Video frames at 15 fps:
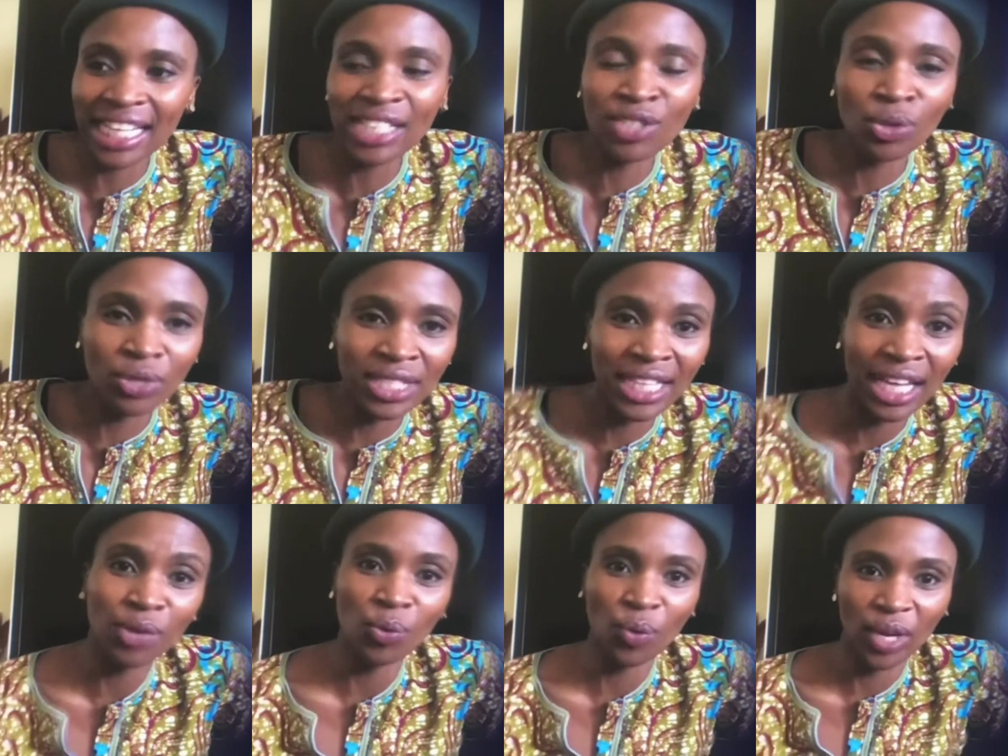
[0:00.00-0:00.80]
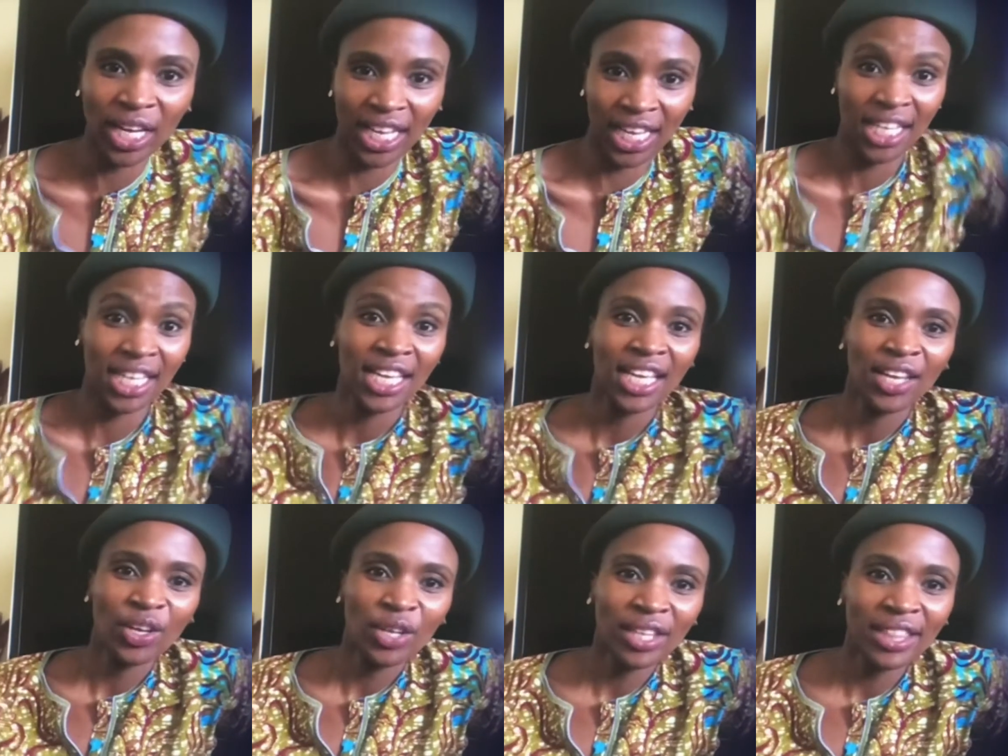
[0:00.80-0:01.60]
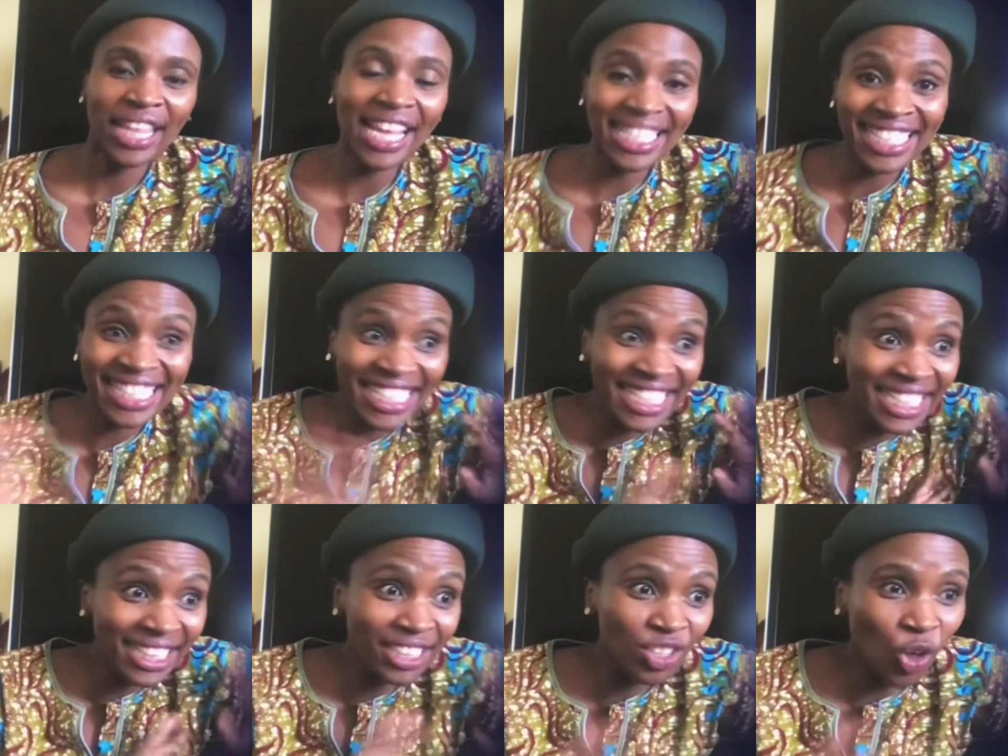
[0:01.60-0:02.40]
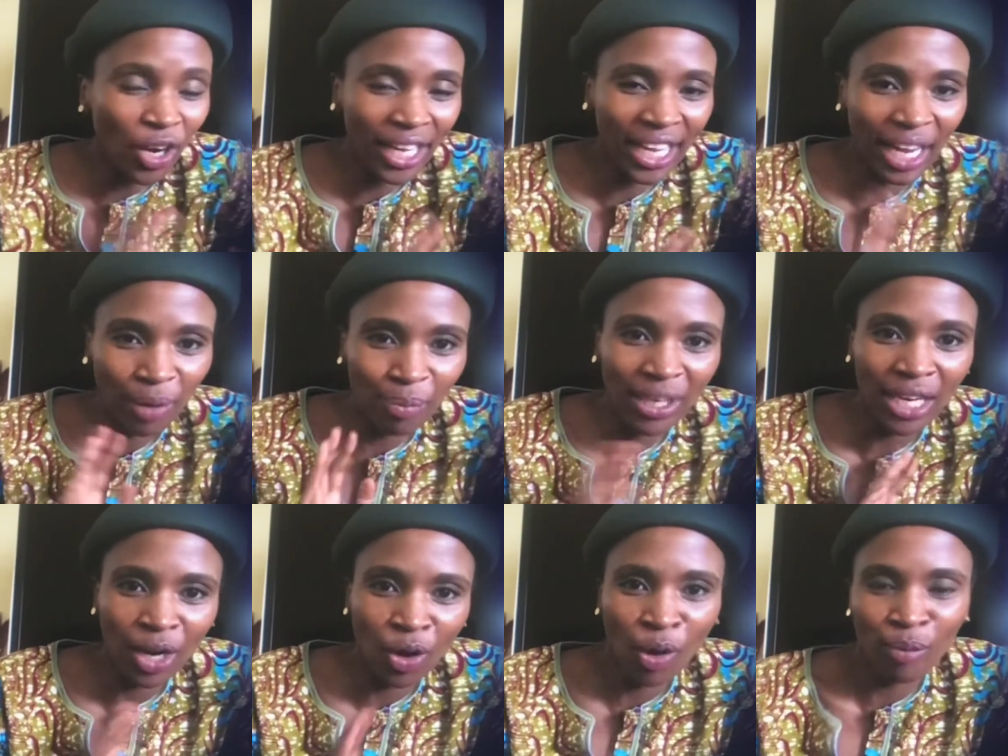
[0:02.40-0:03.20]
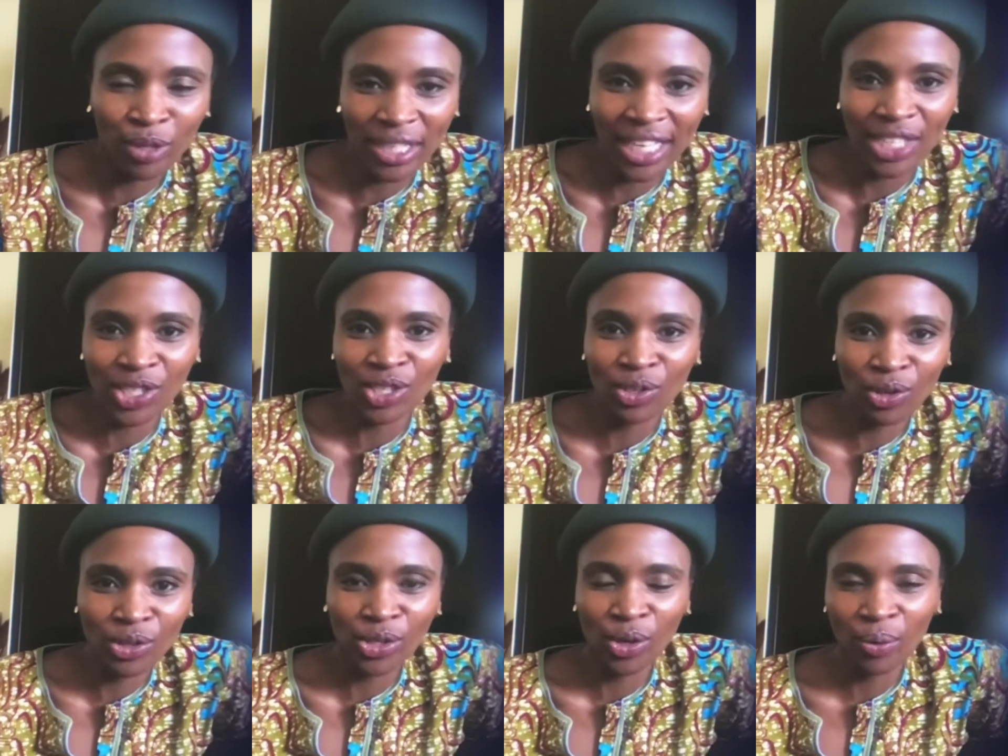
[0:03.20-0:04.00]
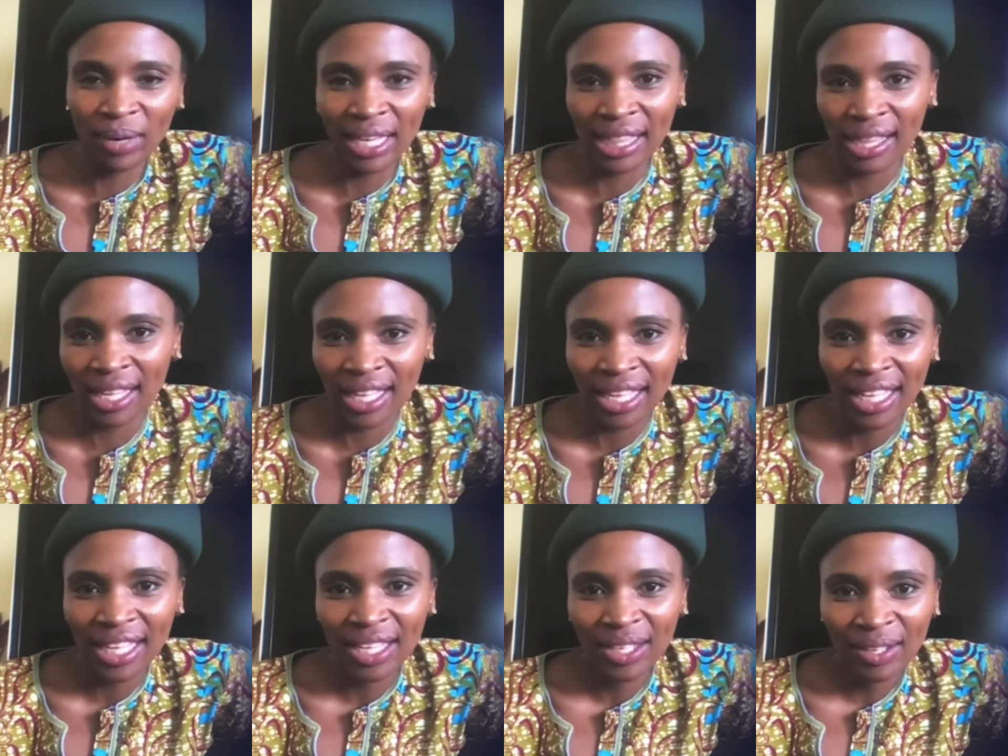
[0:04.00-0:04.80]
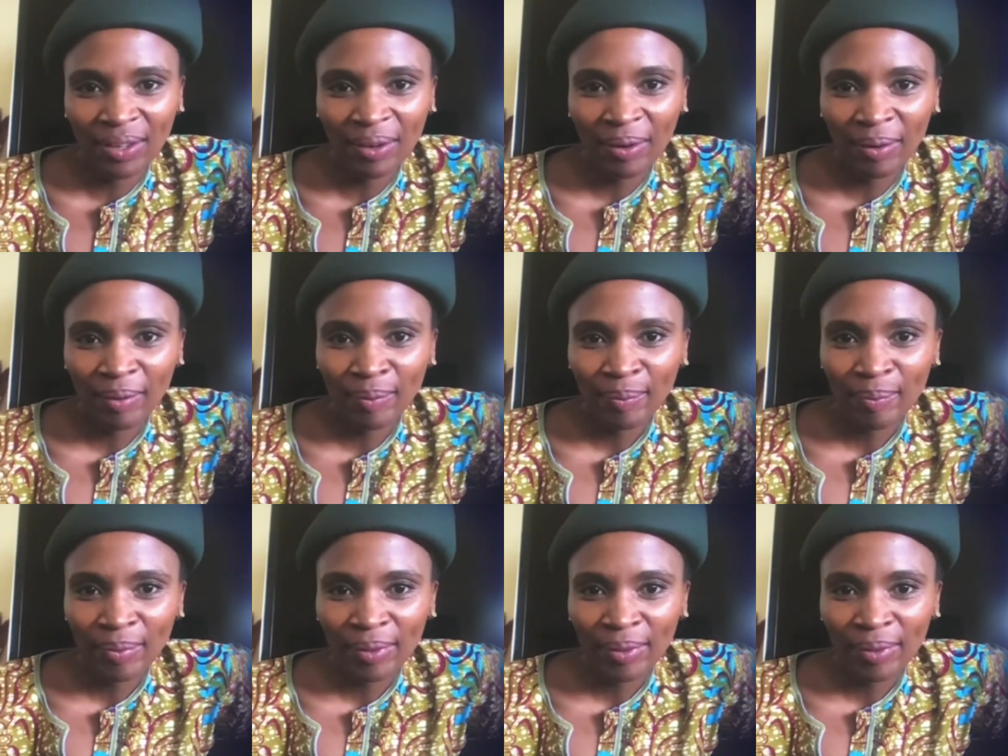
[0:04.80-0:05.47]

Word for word: or start work they are still talking exactly. about accommodation on your way there. On